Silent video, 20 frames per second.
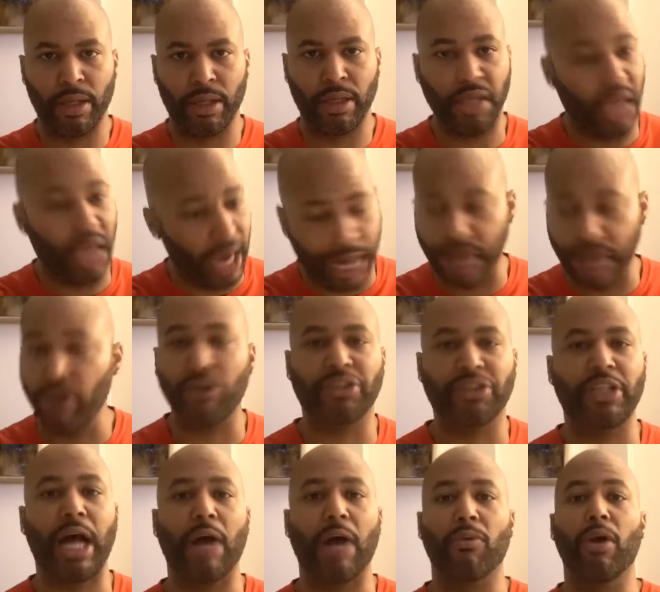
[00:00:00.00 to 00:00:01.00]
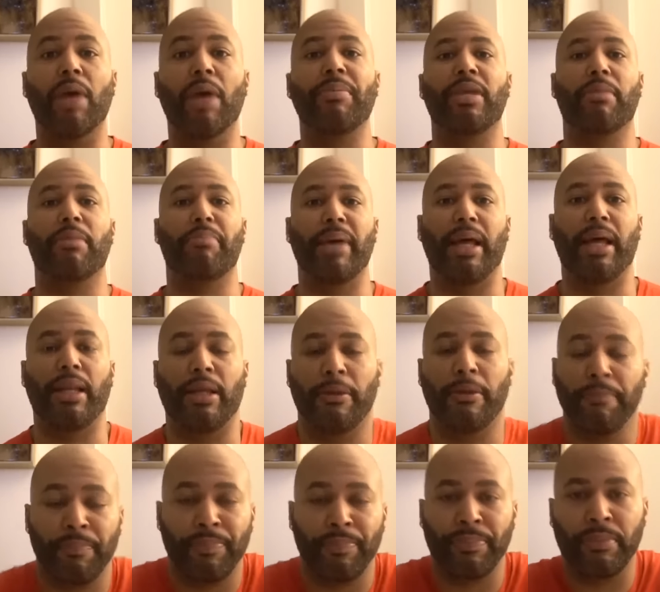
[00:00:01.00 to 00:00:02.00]
Yeah, you can start rubbing your belly.
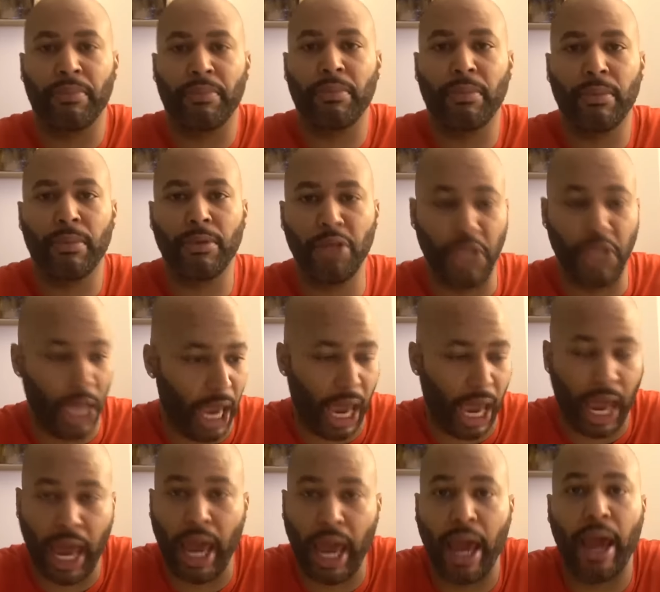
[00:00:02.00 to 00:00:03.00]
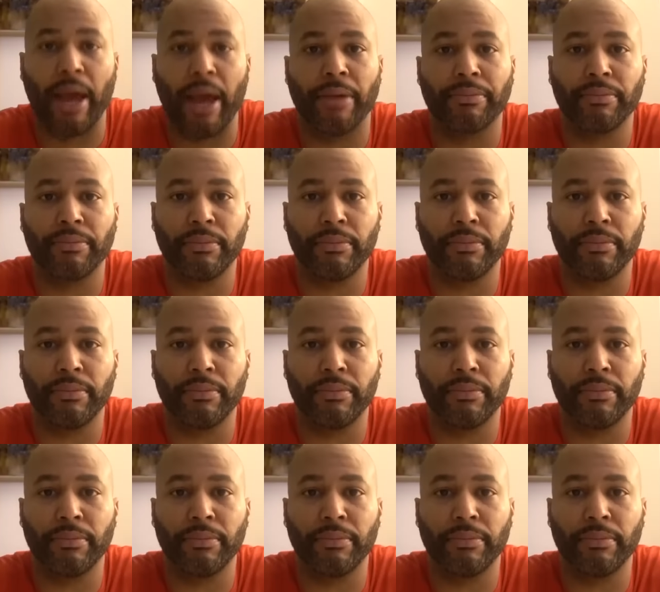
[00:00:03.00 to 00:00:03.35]
Yeah.